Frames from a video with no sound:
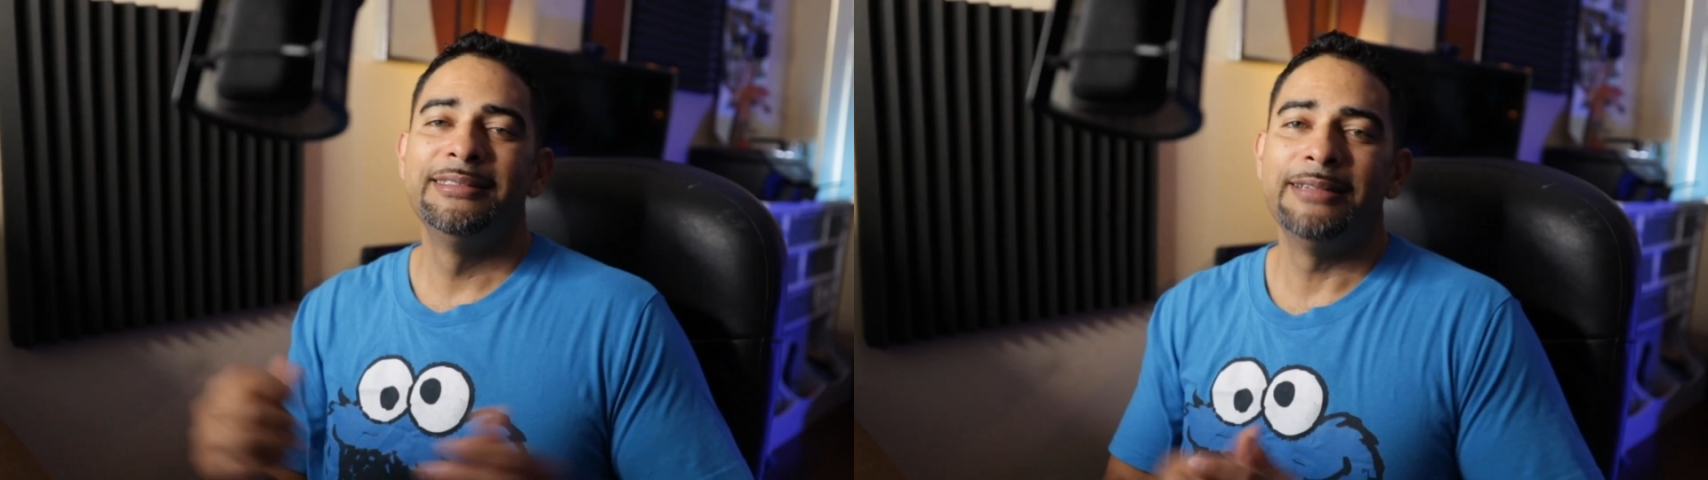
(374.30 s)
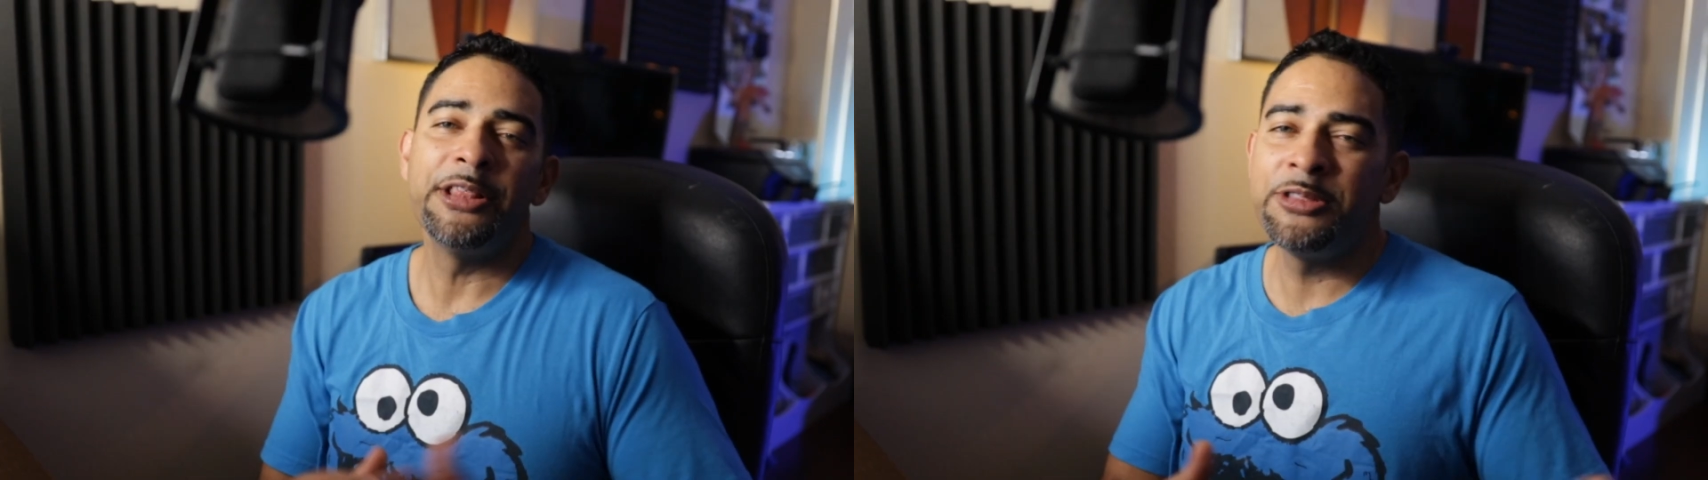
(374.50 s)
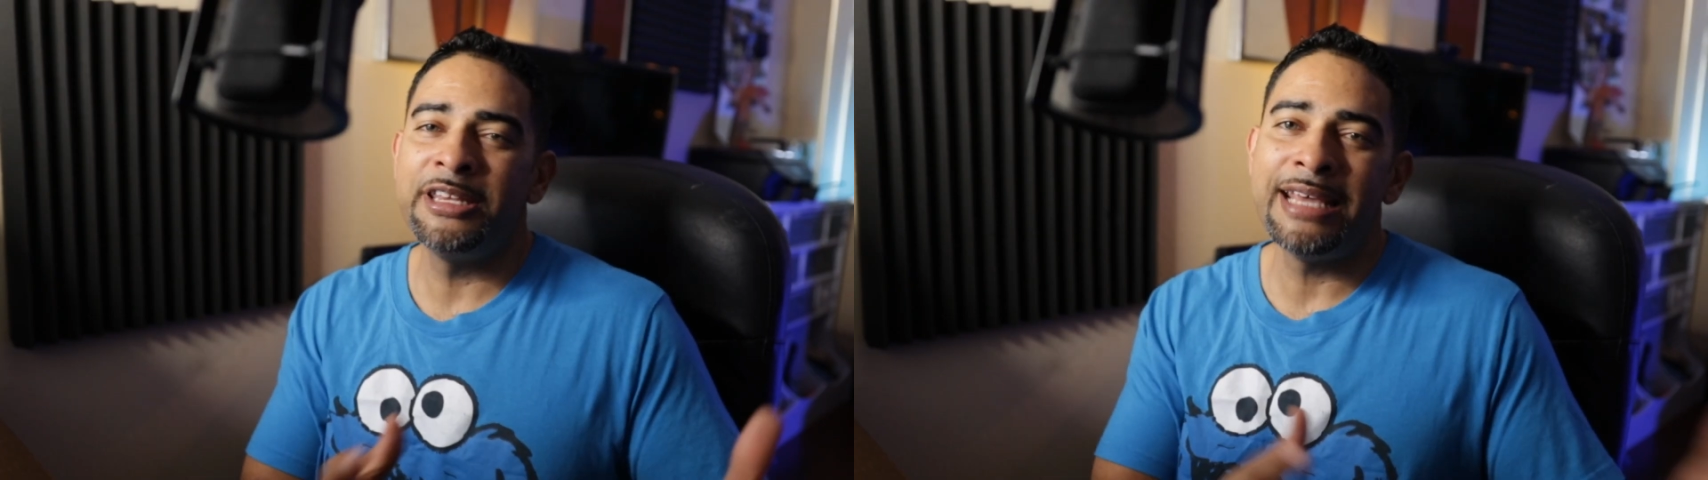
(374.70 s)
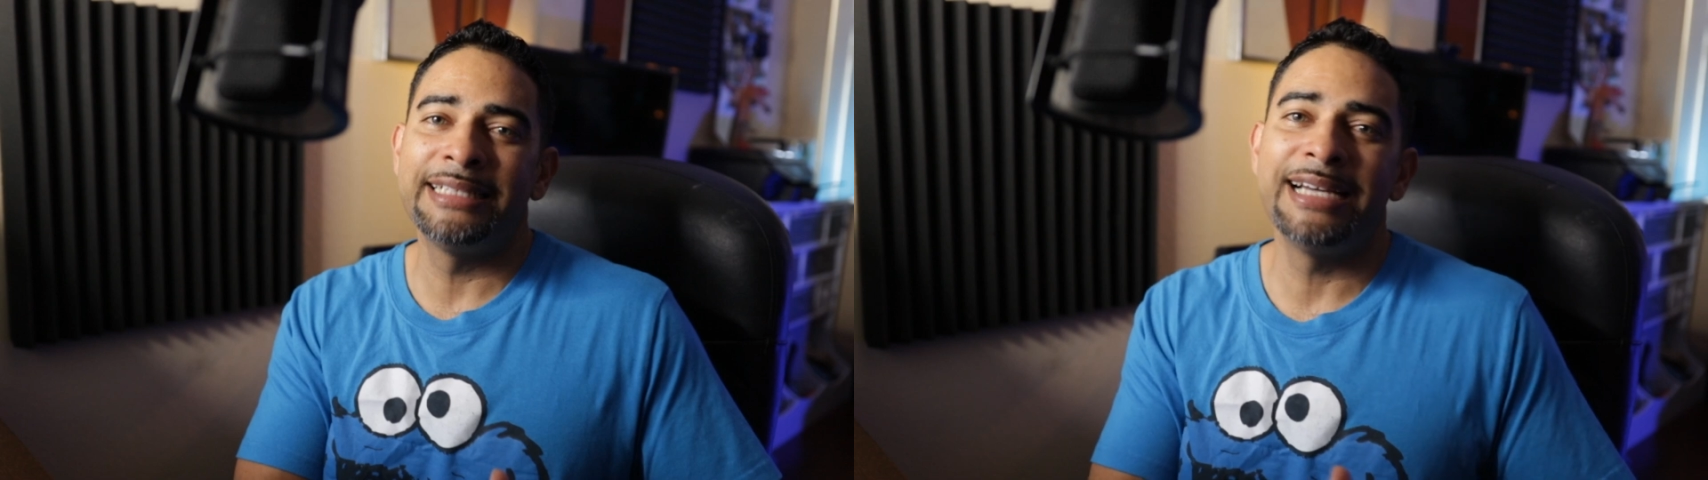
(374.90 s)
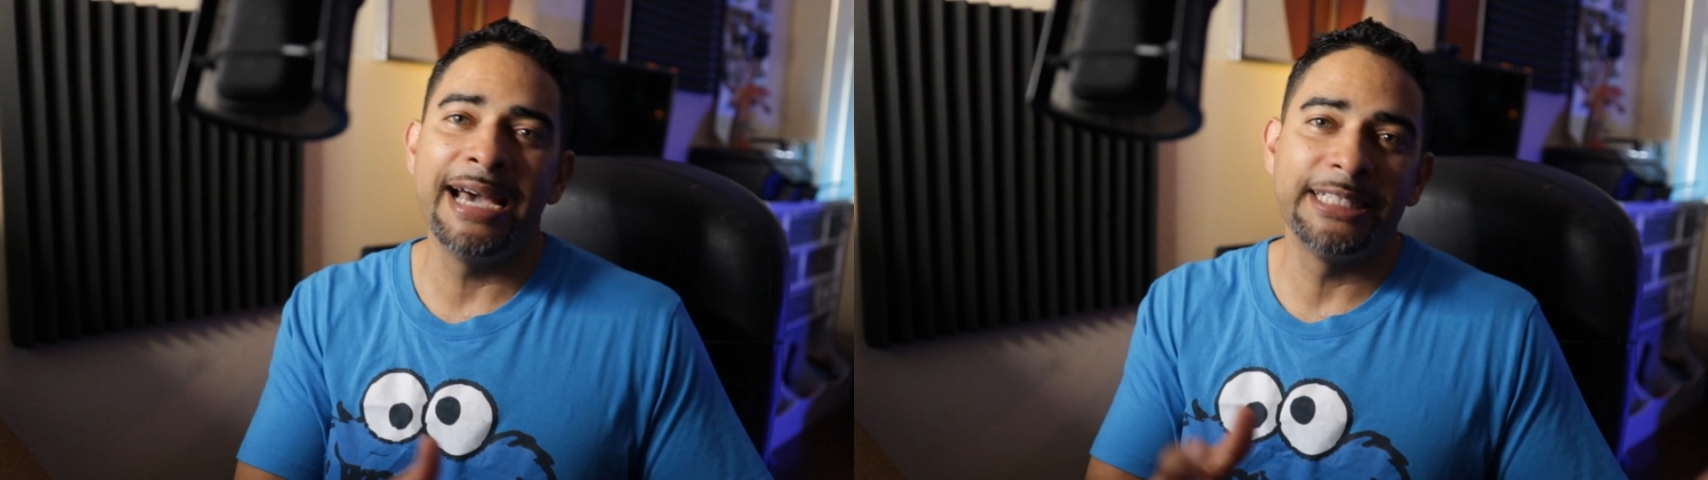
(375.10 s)
Other than
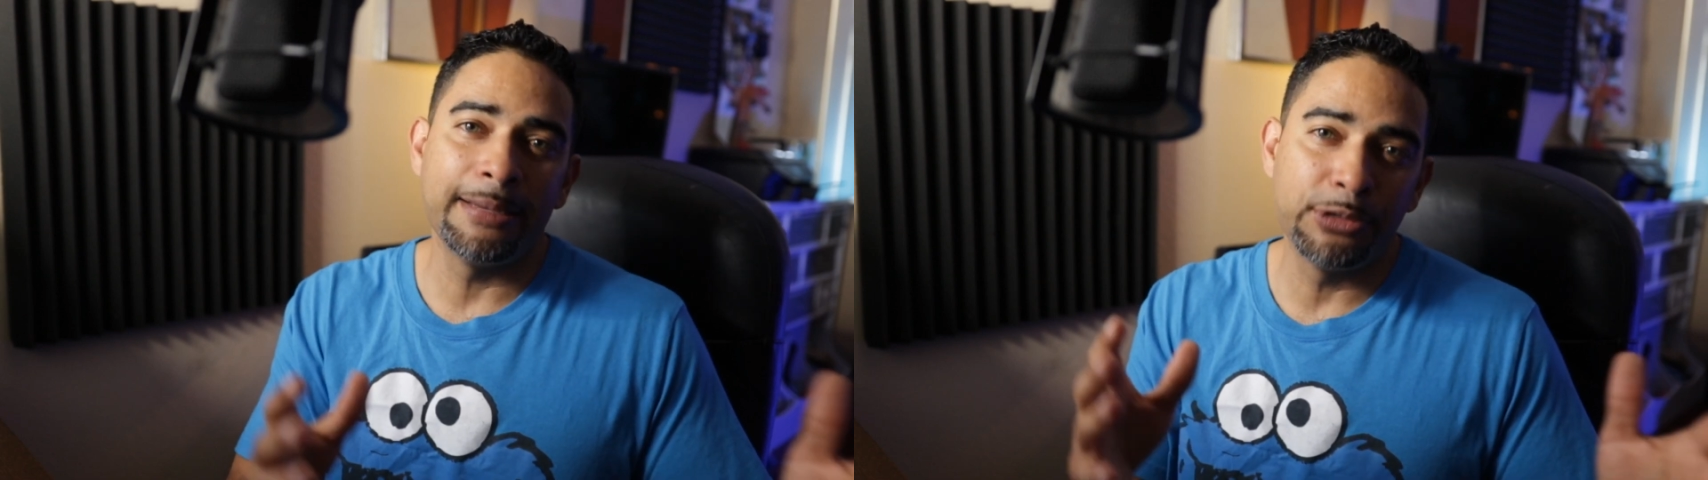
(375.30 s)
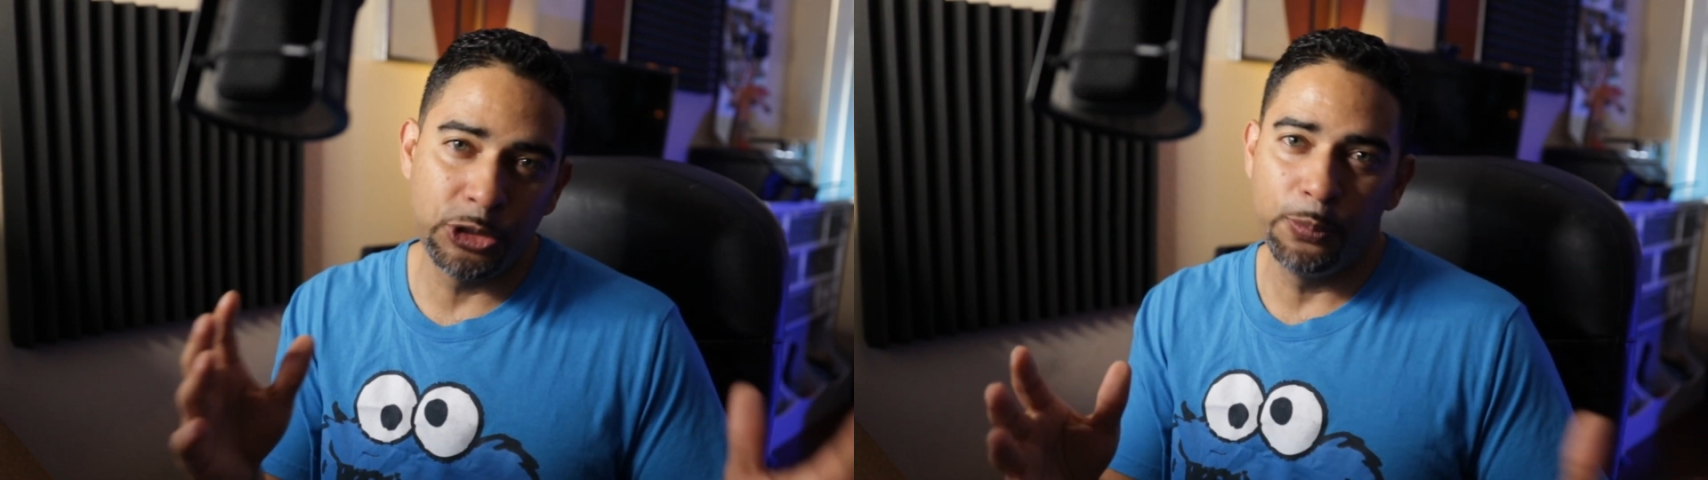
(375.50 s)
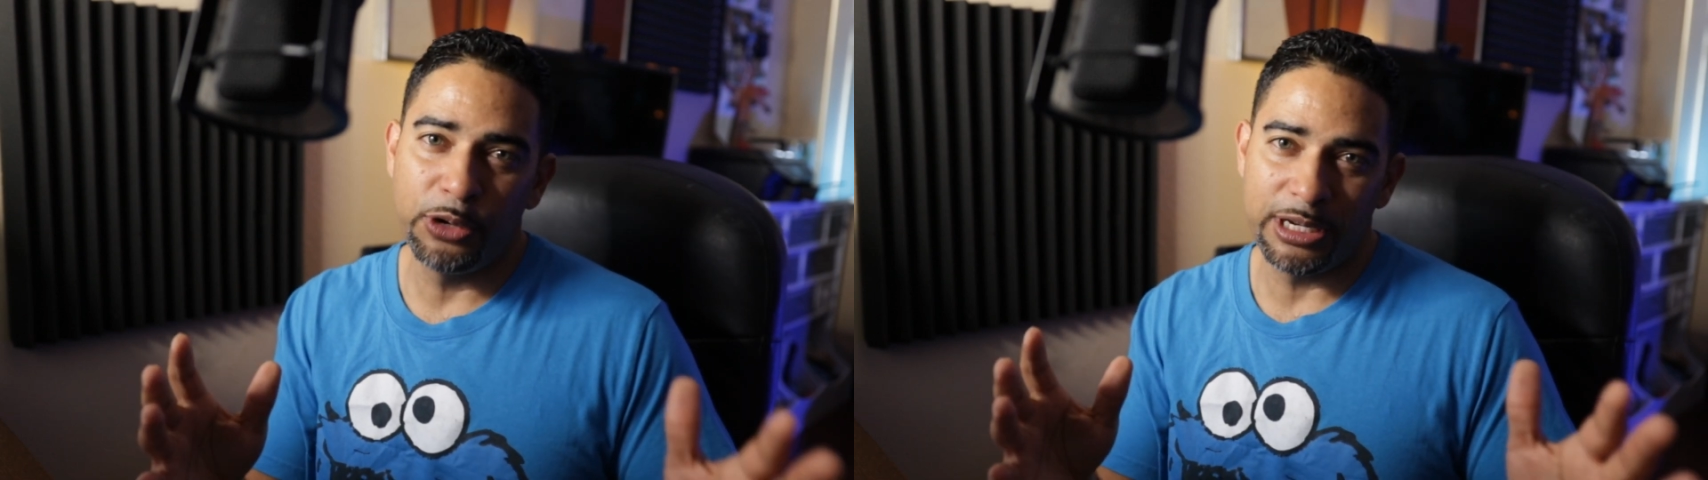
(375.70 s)
that, guys, I'm super